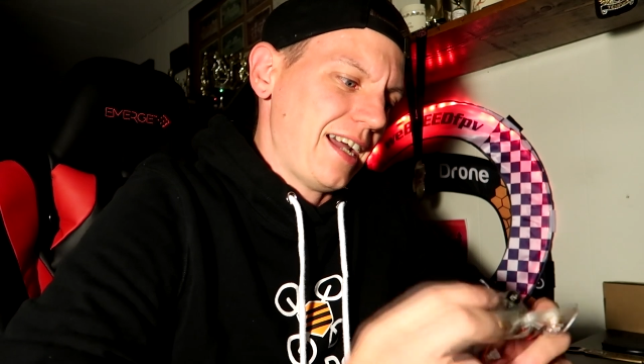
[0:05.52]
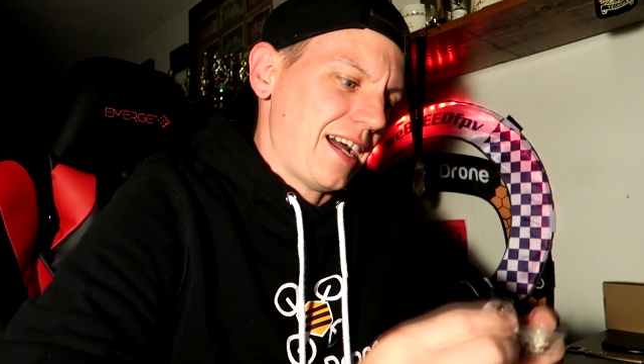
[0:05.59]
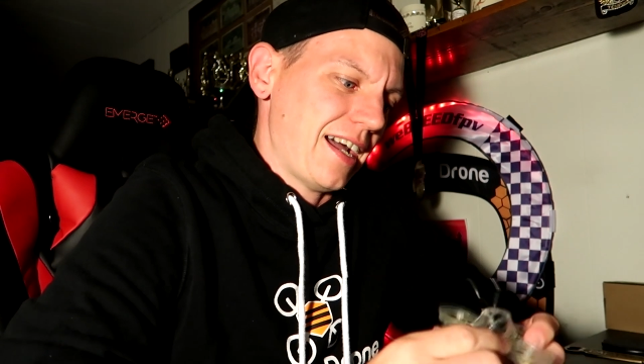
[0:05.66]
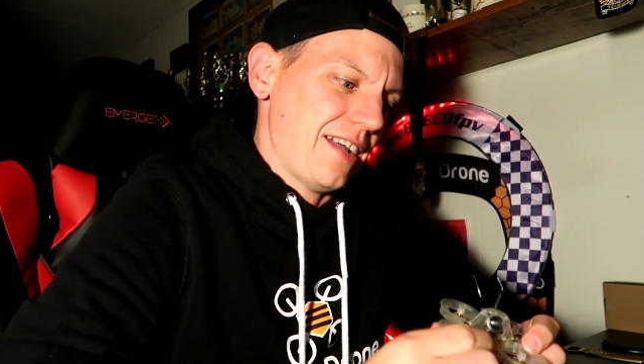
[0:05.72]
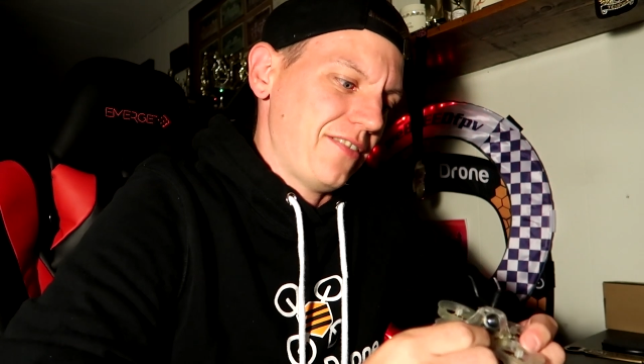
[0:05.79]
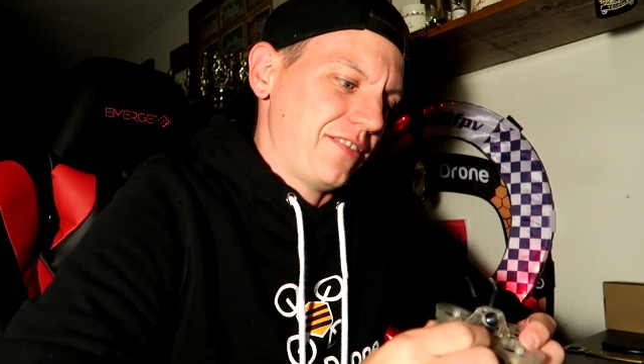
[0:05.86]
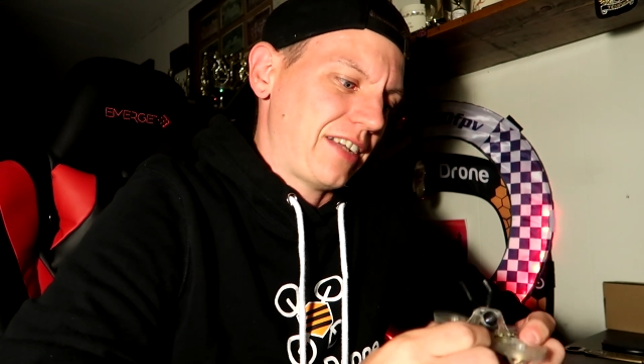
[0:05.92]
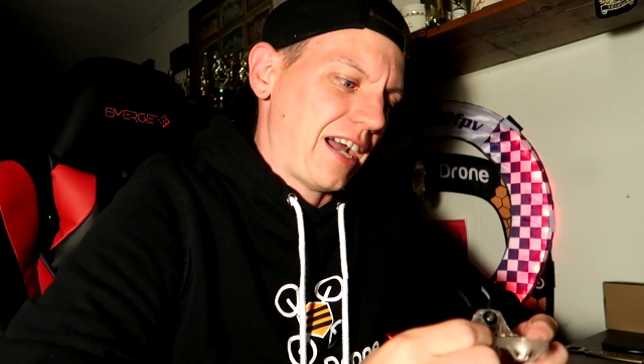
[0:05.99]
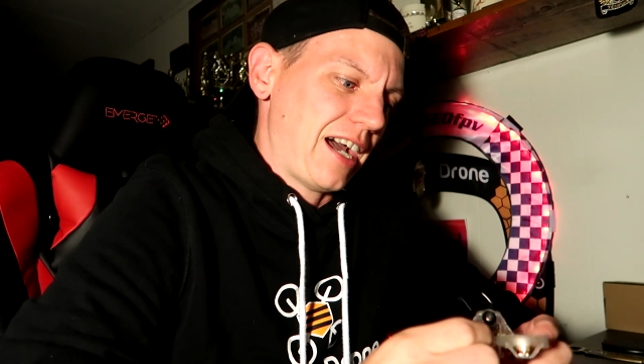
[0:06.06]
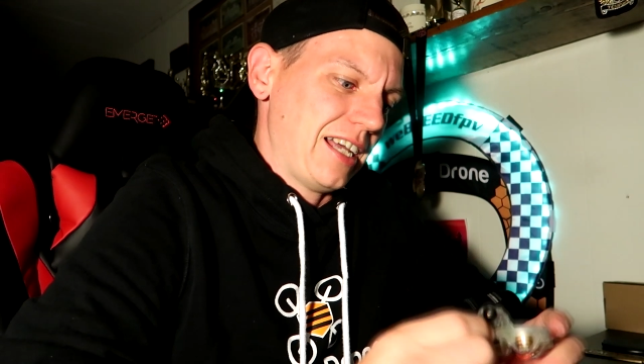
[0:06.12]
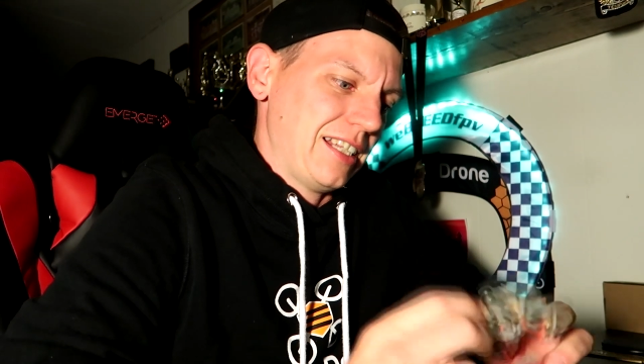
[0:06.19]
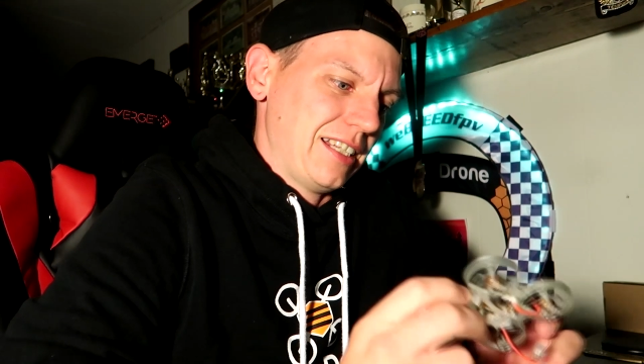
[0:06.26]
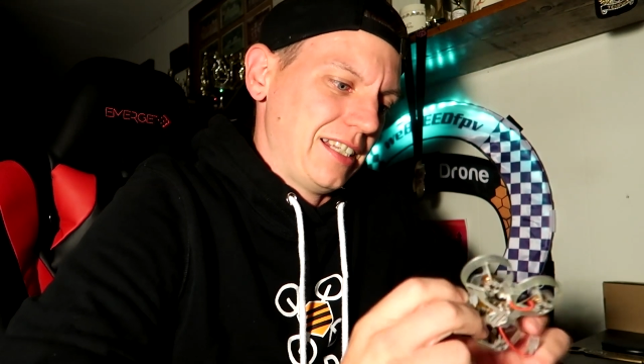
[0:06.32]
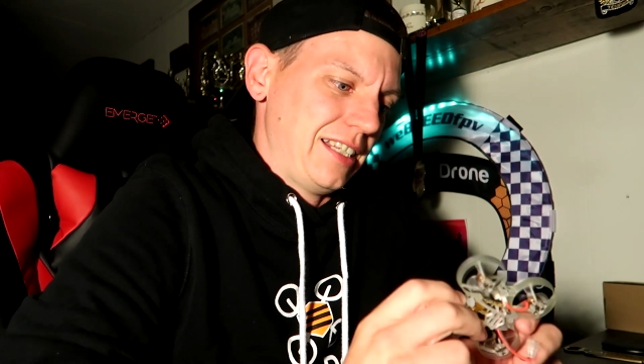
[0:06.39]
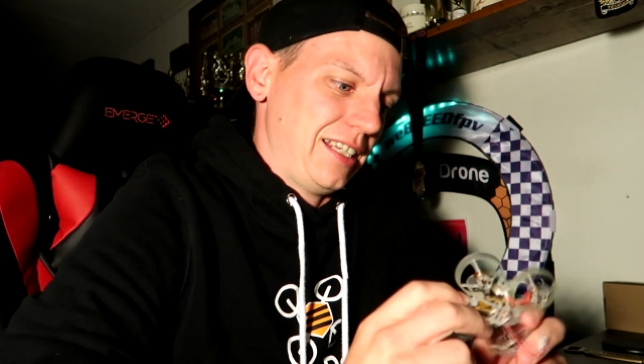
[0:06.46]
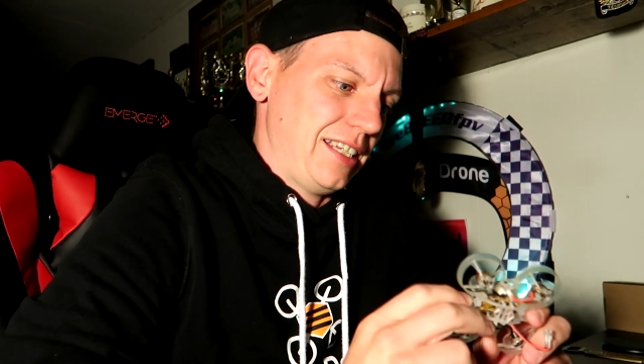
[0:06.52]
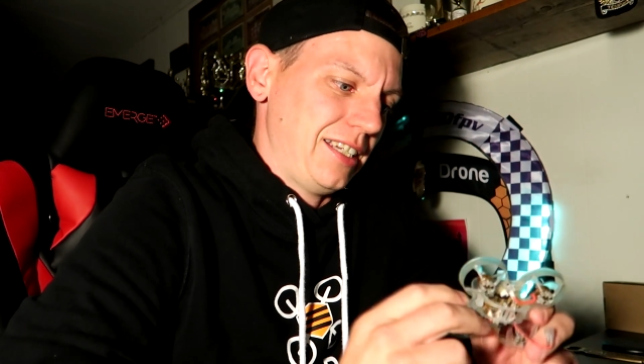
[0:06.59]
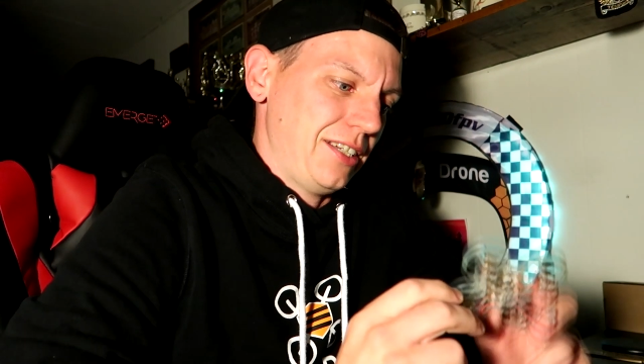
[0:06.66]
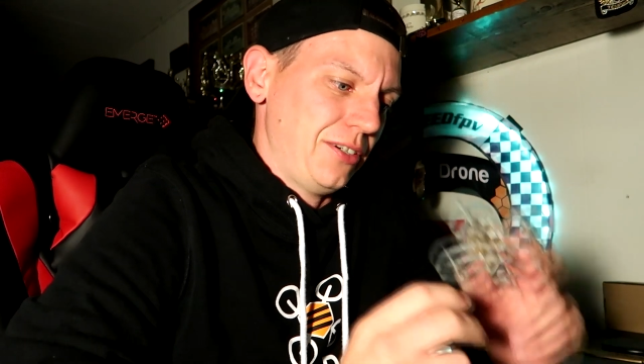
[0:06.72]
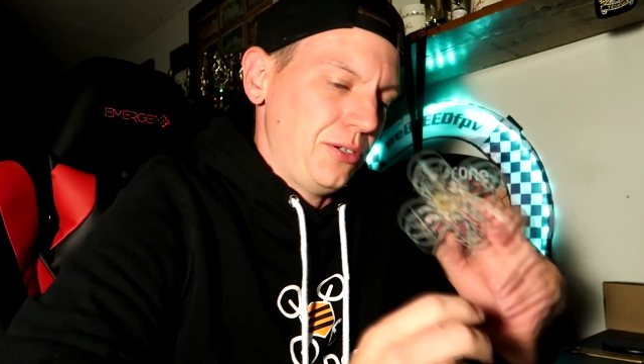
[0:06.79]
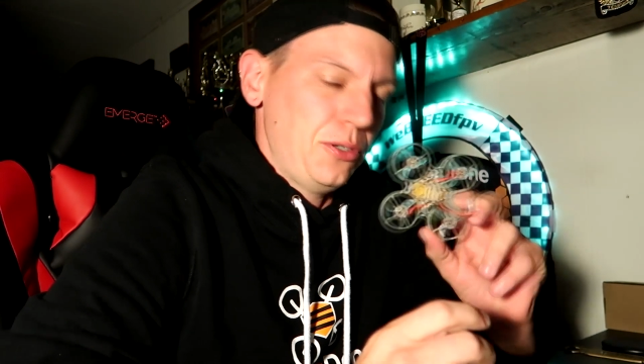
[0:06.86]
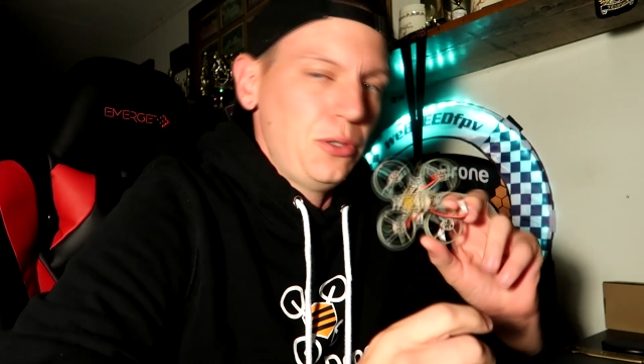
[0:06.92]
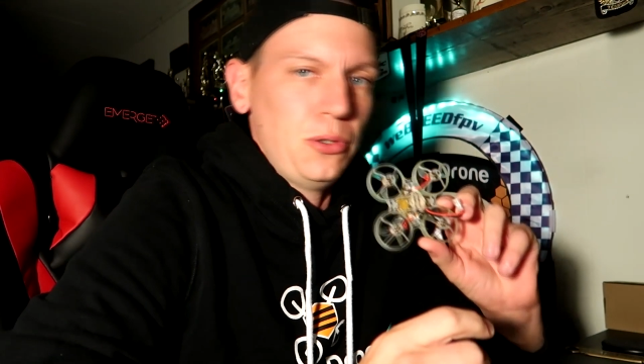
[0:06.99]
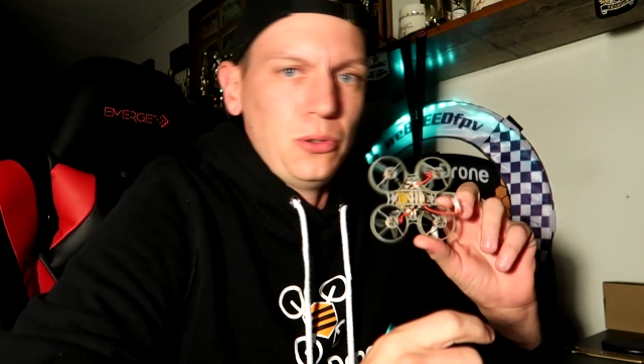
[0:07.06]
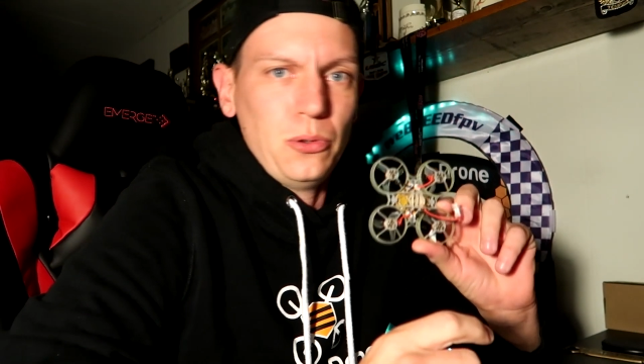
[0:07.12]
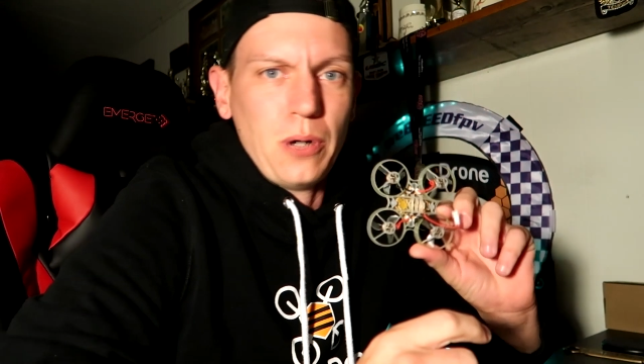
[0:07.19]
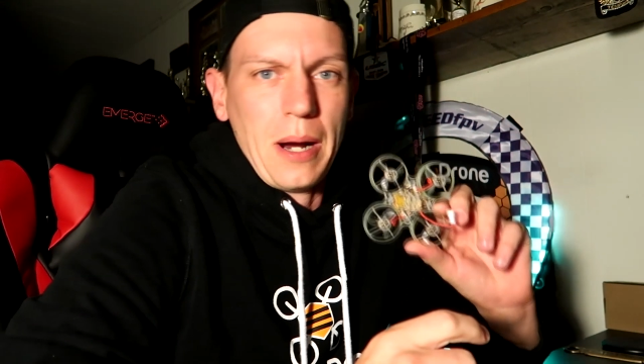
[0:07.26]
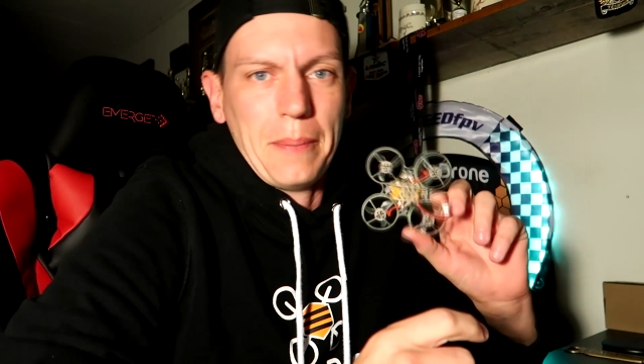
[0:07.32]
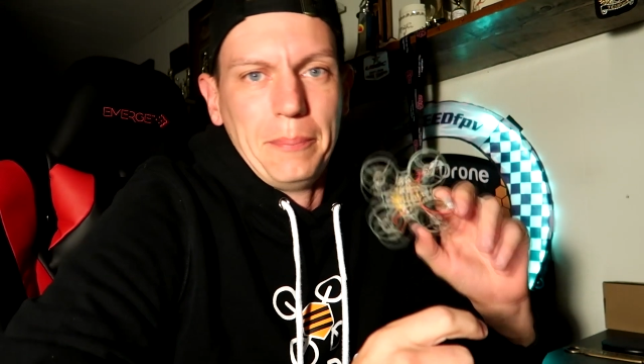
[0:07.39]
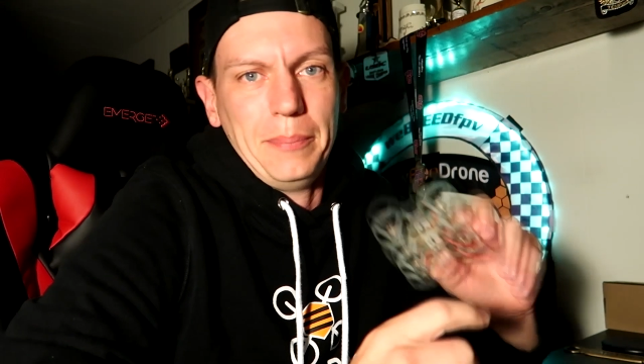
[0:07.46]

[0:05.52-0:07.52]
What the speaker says: I have got the new